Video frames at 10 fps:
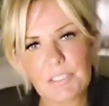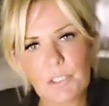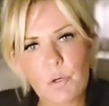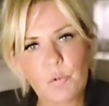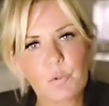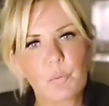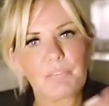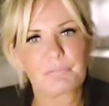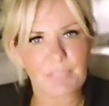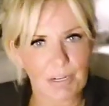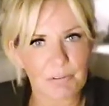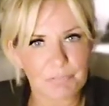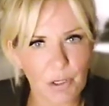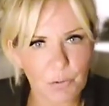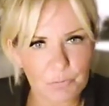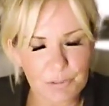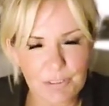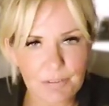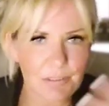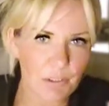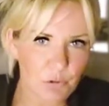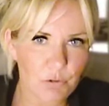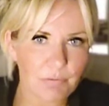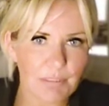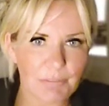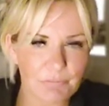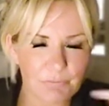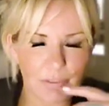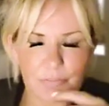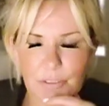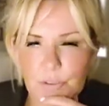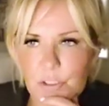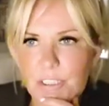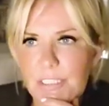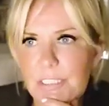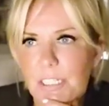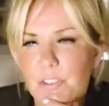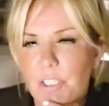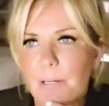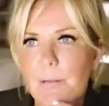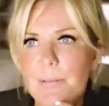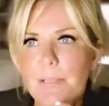And of course, we've now evolved the Industrial Revolution, etc.